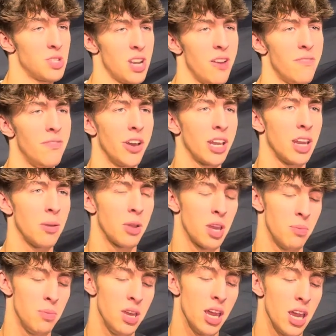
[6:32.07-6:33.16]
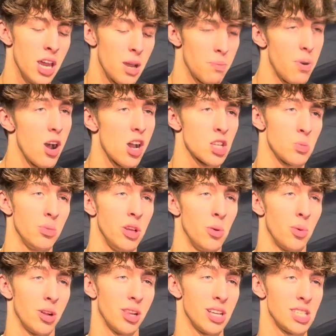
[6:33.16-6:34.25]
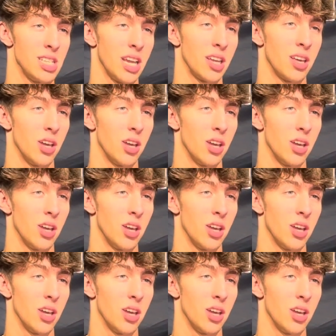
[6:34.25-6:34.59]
And I feel like it could be possibly realistic